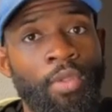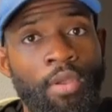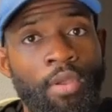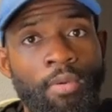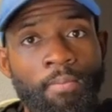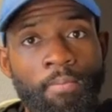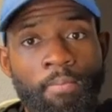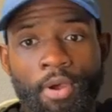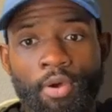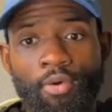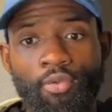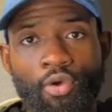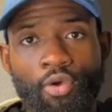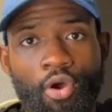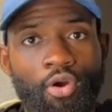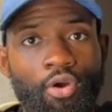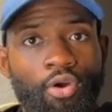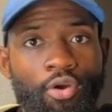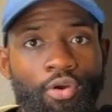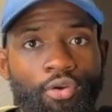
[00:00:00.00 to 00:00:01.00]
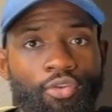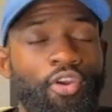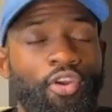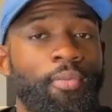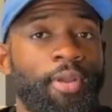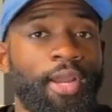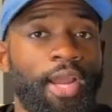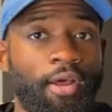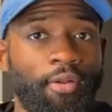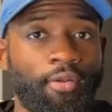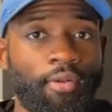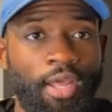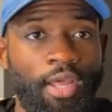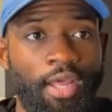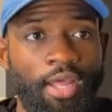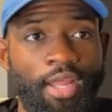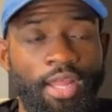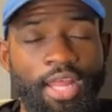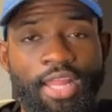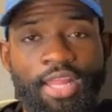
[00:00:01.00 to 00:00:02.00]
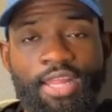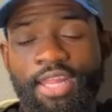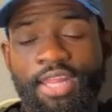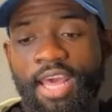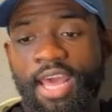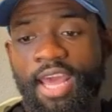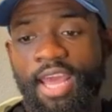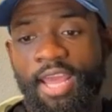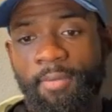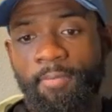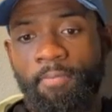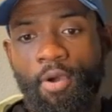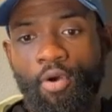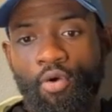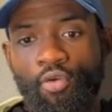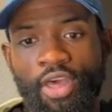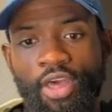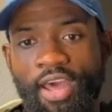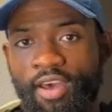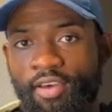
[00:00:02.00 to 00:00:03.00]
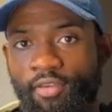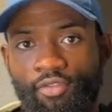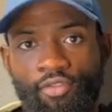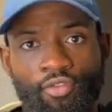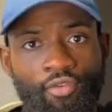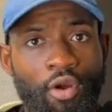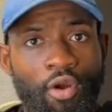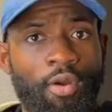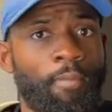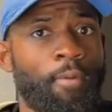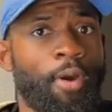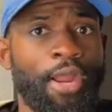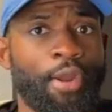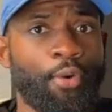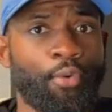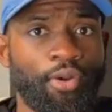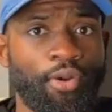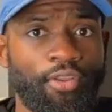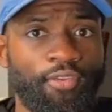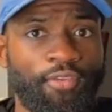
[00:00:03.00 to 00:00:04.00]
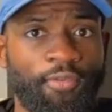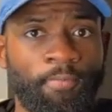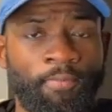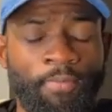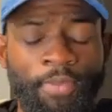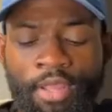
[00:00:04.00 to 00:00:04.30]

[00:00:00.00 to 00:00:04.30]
Both are terming up, and they both have strong priorities.